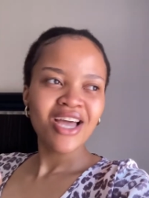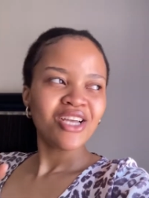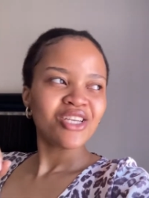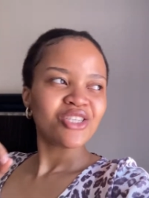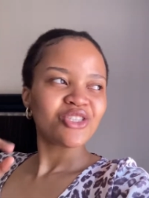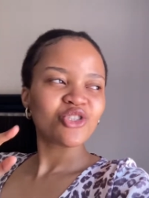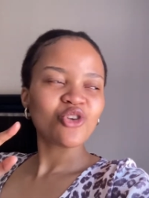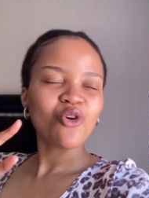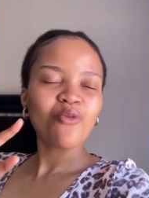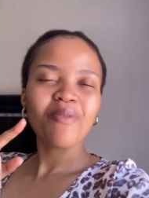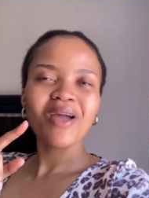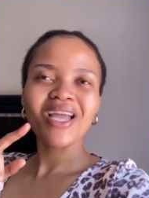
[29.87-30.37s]

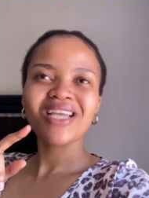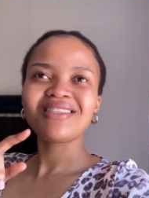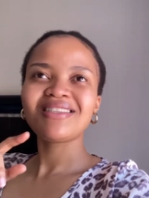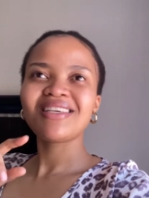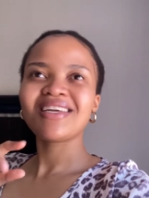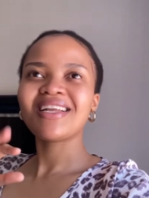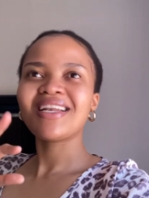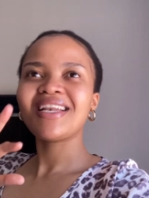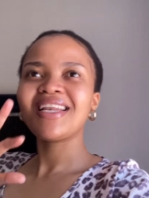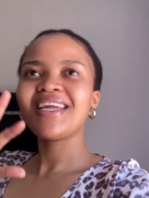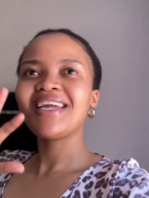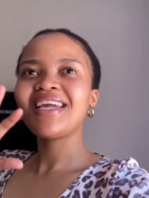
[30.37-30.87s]
so
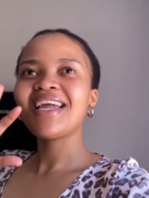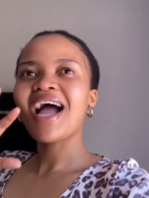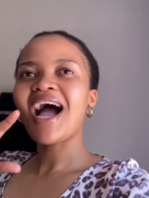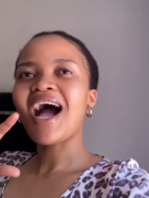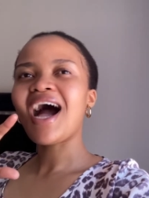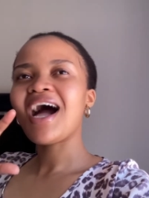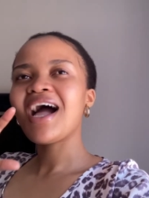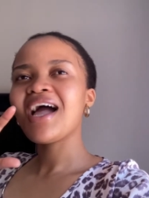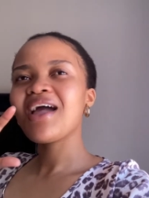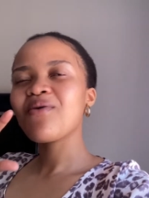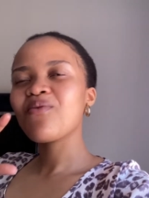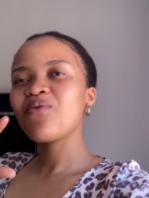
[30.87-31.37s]
basically
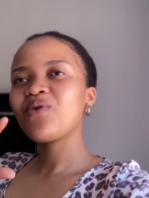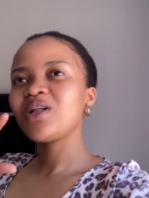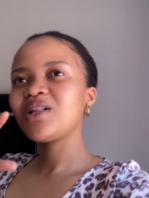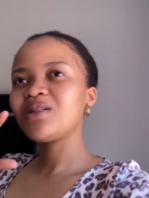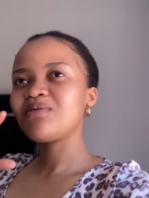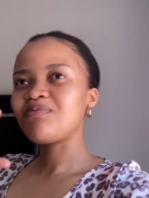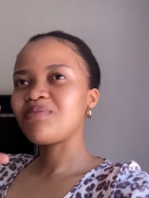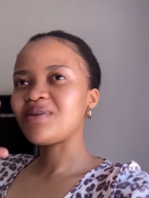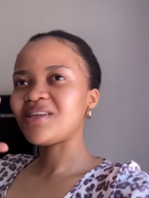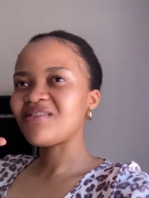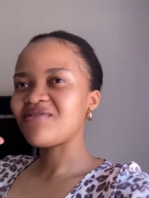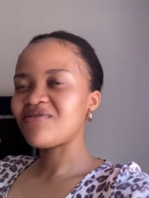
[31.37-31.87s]
i will
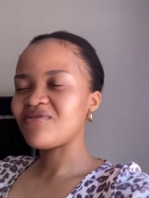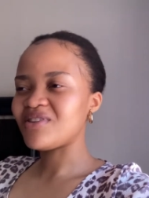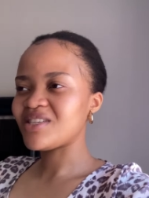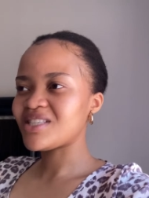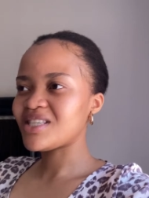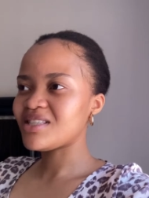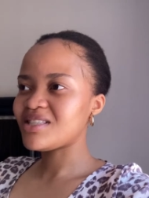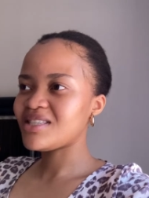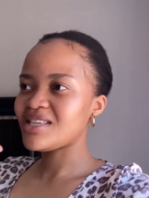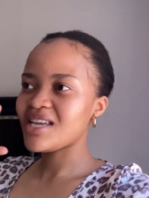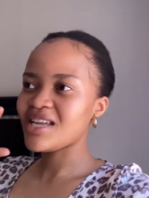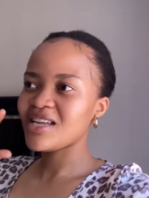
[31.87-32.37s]
be
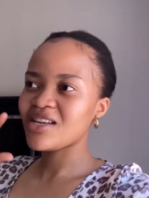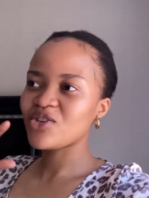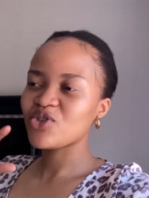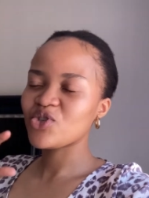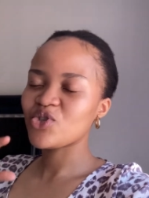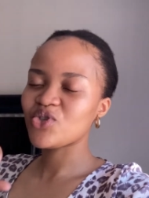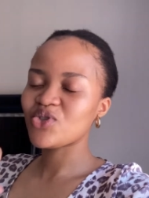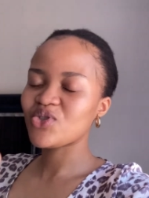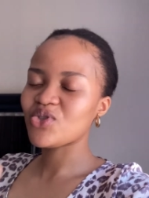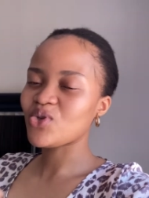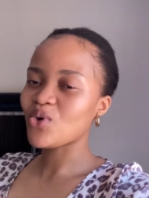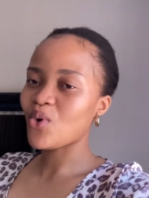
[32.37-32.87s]
visiting
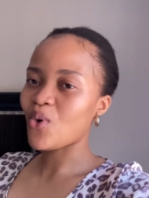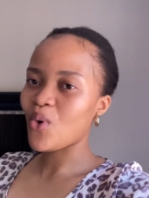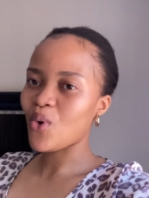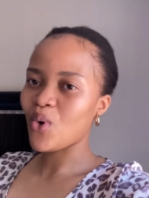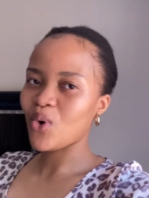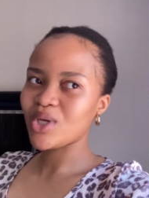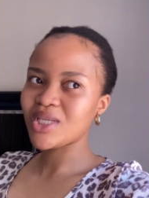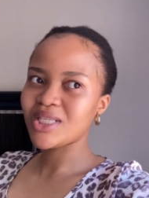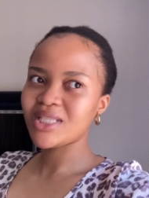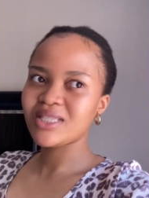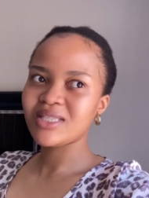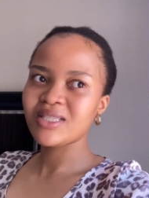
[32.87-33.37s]

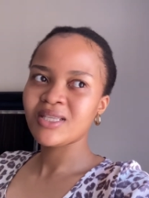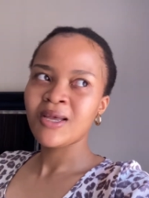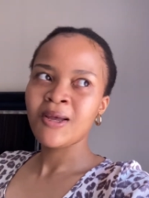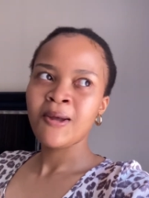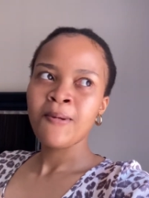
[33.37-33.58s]
stores